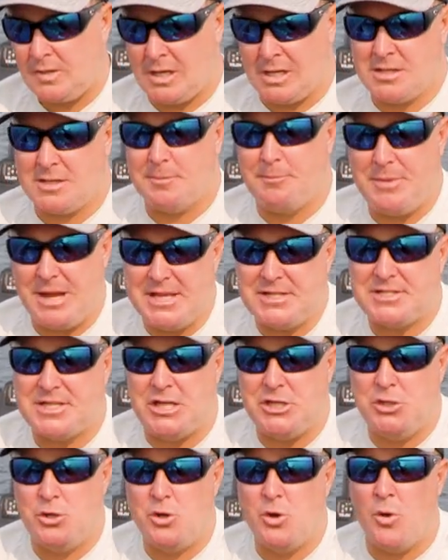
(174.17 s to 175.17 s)
the baits
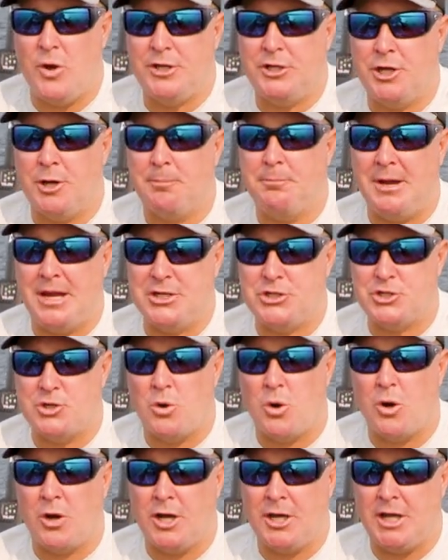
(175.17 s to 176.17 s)
that you go into your bait
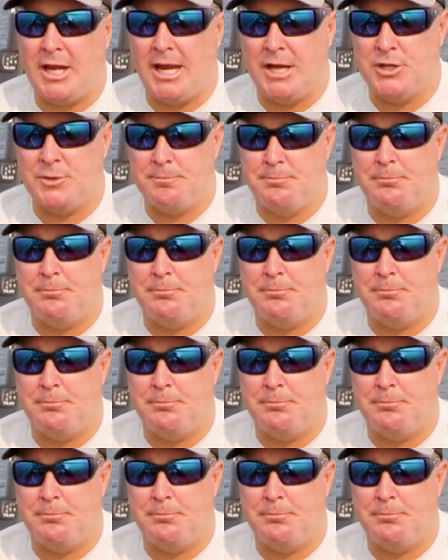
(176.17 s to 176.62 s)
store and, and